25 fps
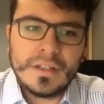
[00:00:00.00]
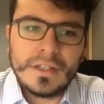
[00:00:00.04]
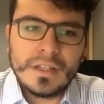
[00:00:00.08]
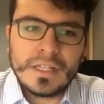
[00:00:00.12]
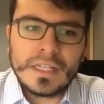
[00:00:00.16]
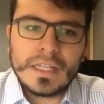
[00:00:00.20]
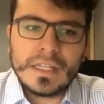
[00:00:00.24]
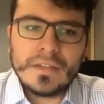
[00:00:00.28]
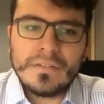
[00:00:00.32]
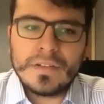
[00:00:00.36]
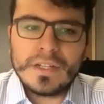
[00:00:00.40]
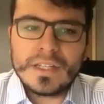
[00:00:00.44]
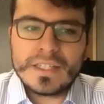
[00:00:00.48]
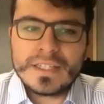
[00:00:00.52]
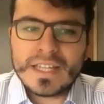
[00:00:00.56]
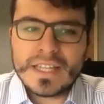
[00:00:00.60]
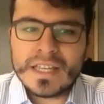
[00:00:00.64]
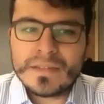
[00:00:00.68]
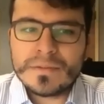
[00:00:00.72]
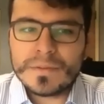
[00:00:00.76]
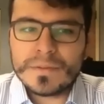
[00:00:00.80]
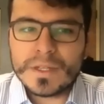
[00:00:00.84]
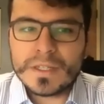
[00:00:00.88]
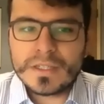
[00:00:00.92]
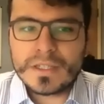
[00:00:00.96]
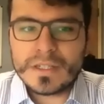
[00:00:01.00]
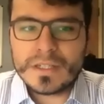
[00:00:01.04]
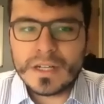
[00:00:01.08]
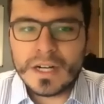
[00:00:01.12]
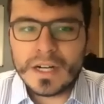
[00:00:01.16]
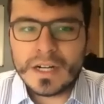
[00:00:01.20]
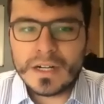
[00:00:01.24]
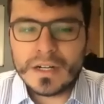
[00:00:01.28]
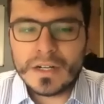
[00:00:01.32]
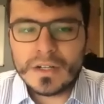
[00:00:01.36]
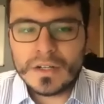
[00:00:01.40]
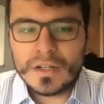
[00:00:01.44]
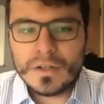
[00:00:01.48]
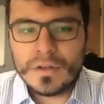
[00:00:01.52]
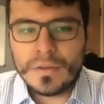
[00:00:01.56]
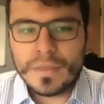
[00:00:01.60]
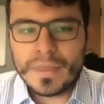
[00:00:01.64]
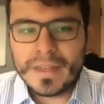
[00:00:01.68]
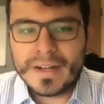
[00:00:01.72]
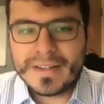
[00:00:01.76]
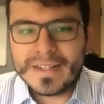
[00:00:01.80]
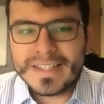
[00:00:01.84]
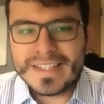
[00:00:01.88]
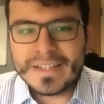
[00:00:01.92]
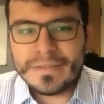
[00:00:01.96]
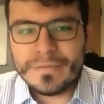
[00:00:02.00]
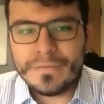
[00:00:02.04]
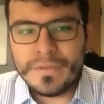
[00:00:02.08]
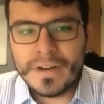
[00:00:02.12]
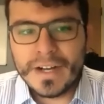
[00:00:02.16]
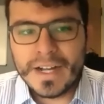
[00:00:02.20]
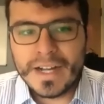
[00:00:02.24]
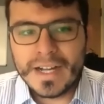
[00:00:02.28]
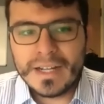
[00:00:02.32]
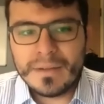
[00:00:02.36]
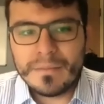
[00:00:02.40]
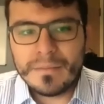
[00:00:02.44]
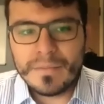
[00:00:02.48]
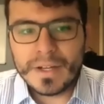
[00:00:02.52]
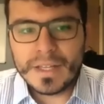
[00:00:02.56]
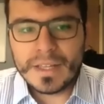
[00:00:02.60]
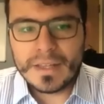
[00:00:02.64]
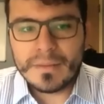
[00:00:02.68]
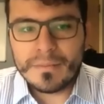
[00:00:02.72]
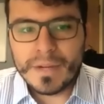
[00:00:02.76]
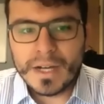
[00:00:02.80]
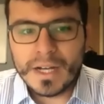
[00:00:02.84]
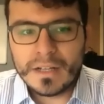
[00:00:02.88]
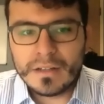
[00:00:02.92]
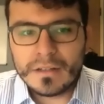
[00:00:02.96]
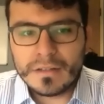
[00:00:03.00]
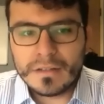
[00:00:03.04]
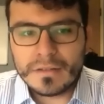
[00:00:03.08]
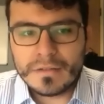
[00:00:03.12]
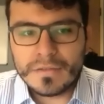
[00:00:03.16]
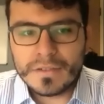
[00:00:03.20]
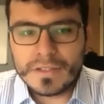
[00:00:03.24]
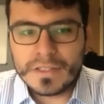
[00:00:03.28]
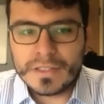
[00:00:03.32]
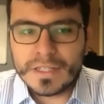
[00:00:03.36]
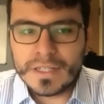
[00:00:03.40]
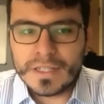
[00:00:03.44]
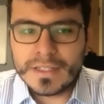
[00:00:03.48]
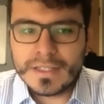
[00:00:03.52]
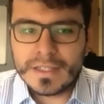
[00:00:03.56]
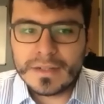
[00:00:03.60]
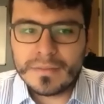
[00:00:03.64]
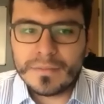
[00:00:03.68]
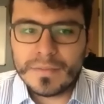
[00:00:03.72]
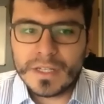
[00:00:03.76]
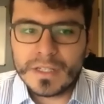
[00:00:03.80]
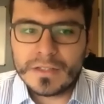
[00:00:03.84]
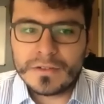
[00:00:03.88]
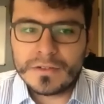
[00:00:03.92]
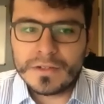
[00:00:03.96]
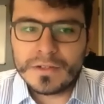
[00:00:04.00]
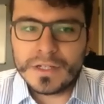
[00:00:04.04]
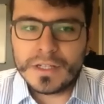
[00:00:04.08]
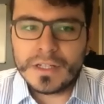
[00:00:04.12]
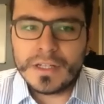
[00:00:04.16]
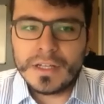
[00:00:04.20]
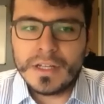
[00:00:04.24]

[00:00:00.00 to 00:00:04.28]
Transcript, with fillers: given a seismic scenario that is defined by the values of intensity metric